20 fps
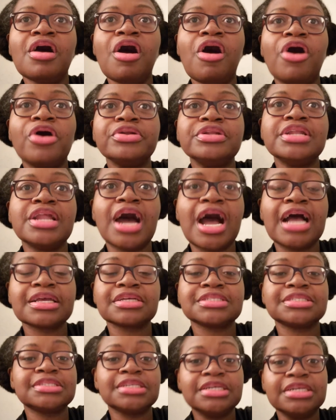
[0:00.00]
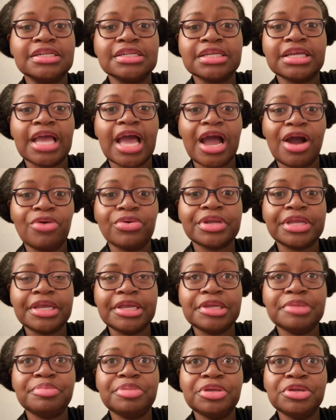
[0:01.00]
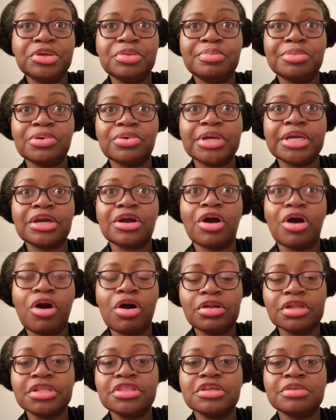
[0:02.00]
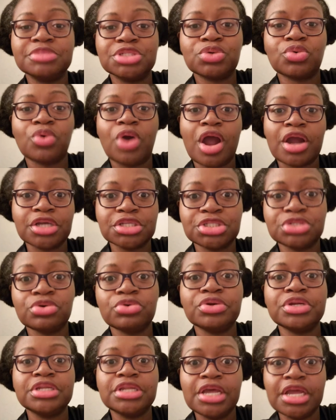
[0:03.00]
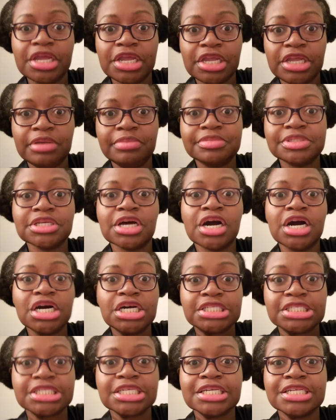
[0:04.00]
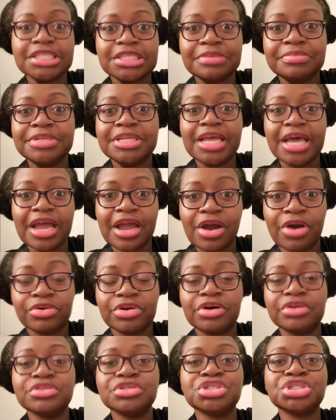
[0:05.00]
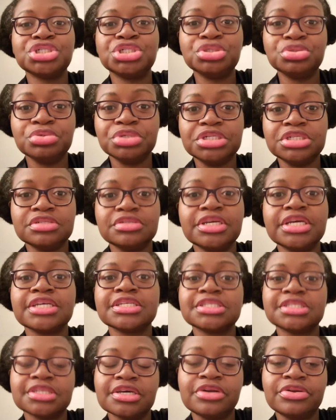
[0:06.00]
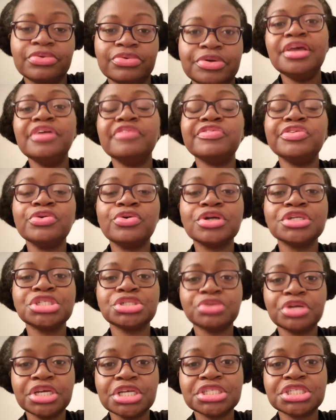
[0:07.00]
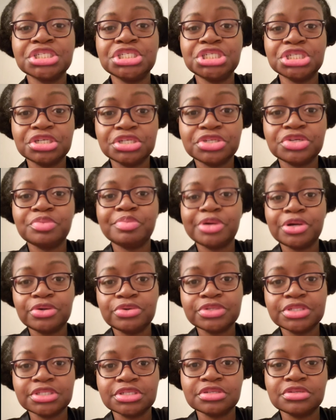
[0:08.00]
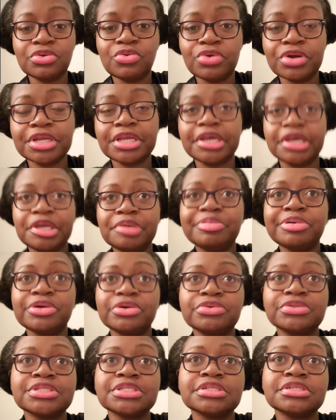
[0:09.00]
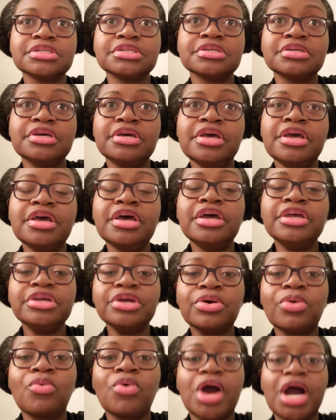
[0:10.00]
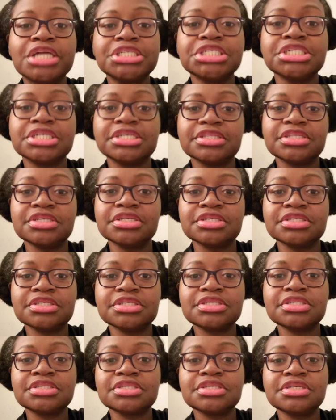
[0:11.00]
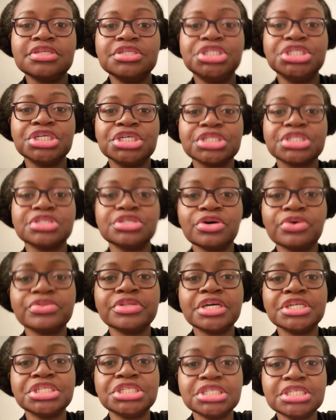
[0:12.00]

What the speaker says: are not singling out gay people and calling them derogatory names, hunting them down on the street, etc. If you're a transgender person or a gay person and you're watching this, just know that